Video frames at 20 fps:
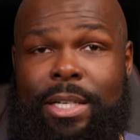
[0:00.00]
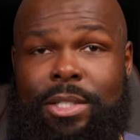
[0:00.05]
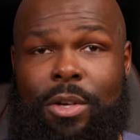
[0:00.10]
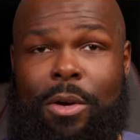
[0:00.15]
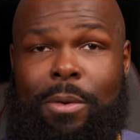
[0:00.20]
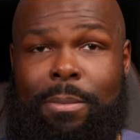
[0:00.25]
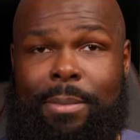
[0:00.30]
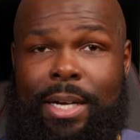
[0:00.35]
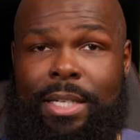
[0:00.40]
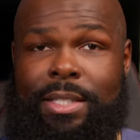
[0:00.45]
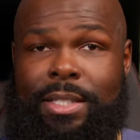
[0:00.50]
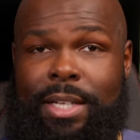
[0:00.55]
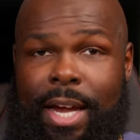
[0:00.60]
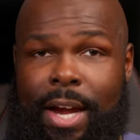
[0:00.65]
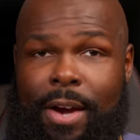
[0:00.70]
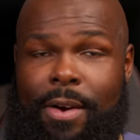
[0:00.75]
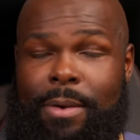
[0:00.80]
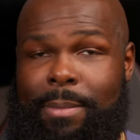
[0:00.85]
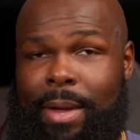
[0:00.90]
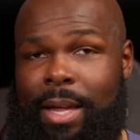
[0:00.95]
so much
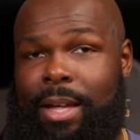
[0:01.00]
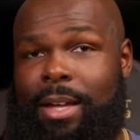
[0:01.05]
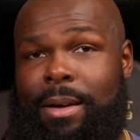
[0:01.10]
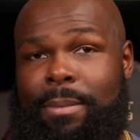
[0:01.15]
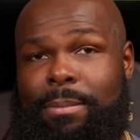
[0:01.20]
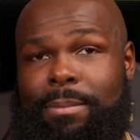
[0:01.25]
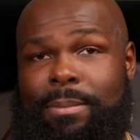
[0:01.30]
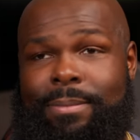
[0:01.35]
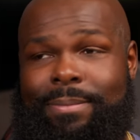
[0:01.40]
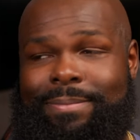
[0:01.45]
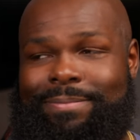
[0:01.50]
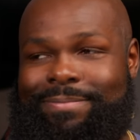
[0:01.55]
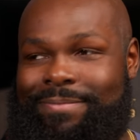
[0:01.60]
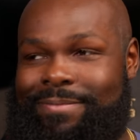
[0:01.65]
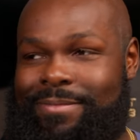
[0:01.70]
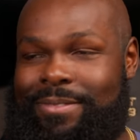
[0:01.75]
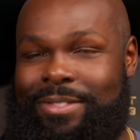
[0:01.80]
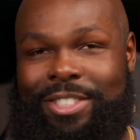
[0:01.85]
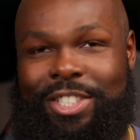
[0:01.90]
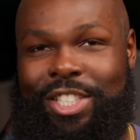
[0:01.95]
hair and makeup.
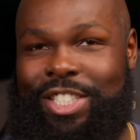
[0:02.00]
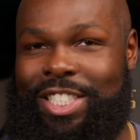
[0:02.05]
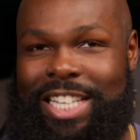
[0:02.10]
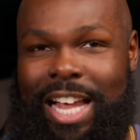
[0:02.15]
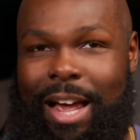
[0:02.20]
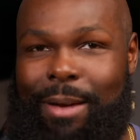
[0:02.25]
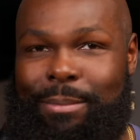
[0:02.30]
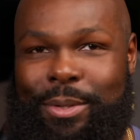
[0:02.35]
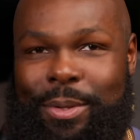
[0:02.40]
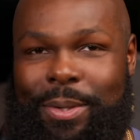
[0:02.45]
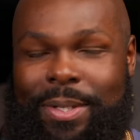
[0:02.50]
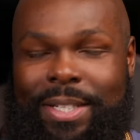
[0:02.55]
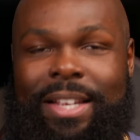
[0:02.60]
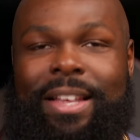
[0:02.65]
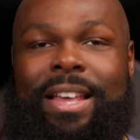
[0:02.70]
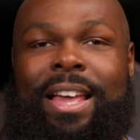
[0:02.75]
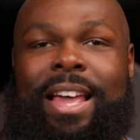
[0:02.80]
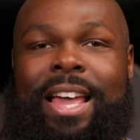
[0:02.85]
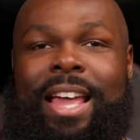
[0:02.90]
Just stop doing it.